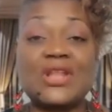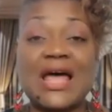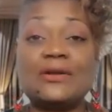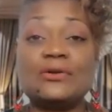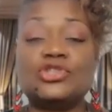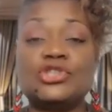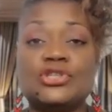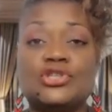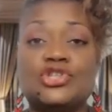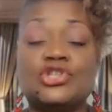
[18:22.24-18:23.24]
I don't
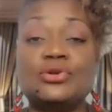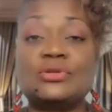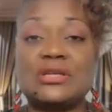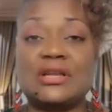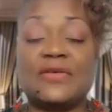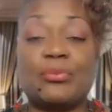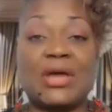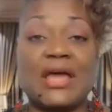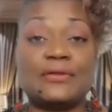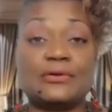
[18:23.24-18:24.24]
just choose another
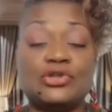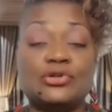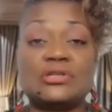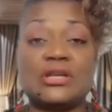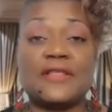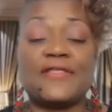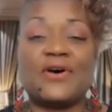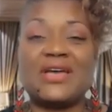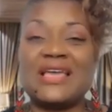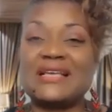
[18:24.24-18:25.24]
path or choose another
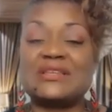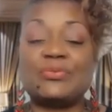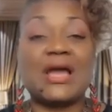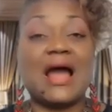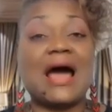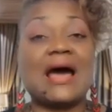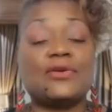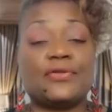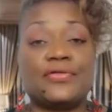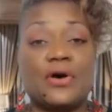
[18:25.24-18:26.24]
thought. It has to be a
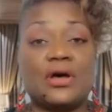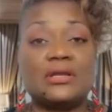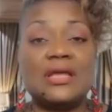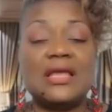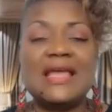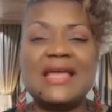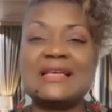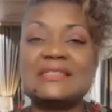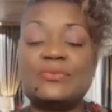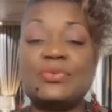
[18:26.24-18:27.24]
higher thought. It
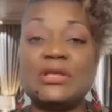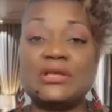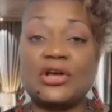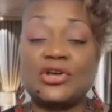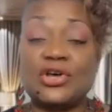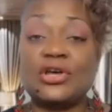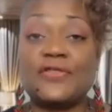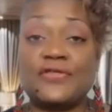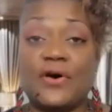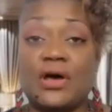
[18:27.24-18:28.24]
has to be a
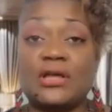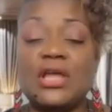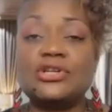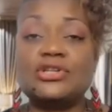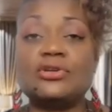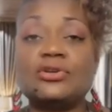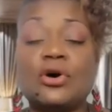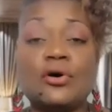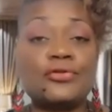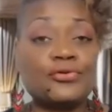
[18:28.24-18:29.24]
good thought.
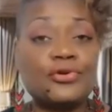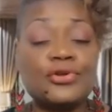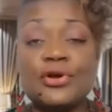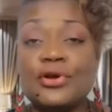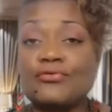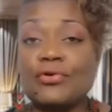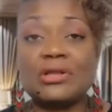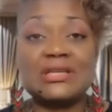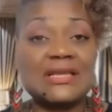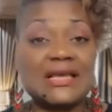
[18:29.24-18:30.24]
Go through your
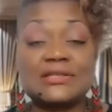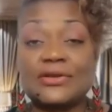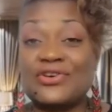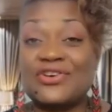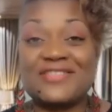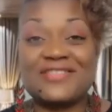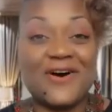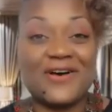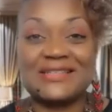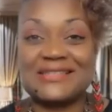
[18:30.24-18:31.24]
Rolodex of good
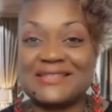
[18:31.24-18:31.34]
thoughts.